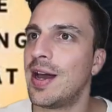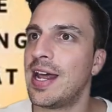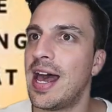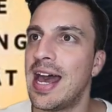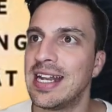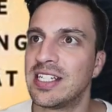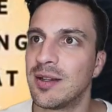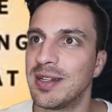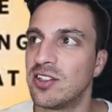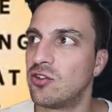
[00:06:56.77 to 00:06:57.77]
to add
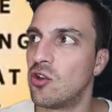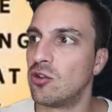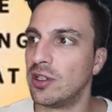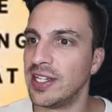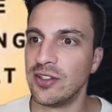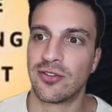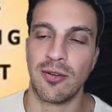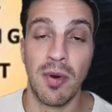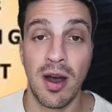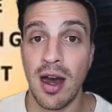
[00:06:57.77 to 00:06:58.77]
some external links
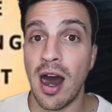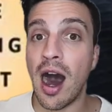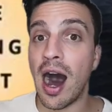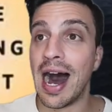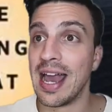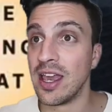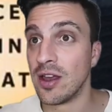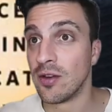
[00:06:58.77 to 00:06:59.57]
from high